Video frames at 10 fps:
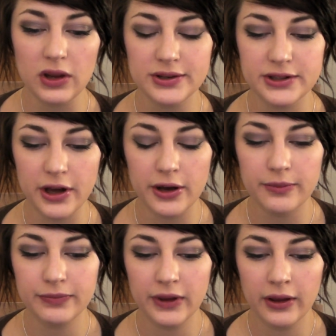So
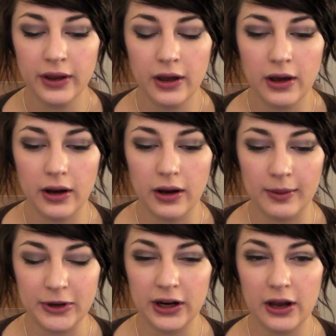
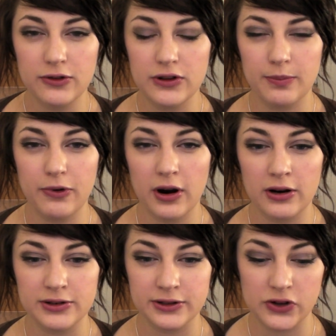I'm going to go through the
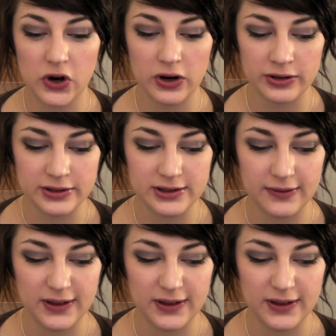pros and cons of